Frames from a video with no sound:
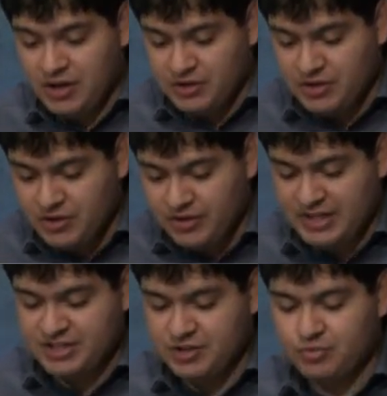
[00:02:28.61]
your
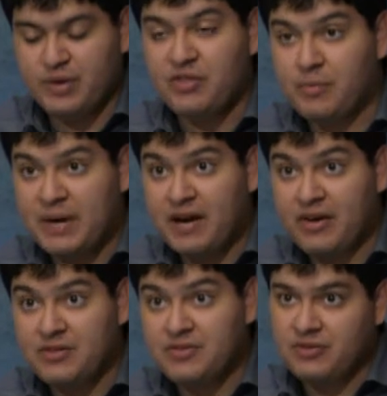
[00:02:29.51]
issues with your
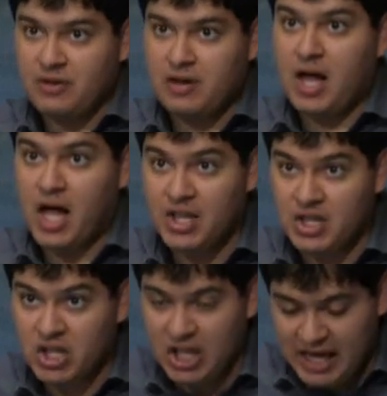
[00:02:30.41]
parents
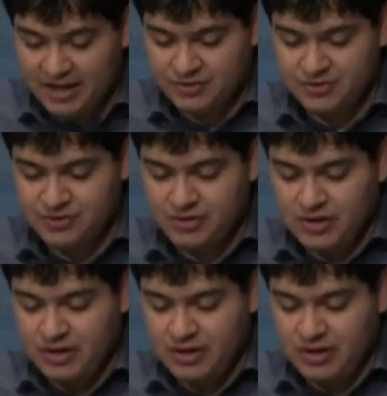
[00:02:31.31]
unless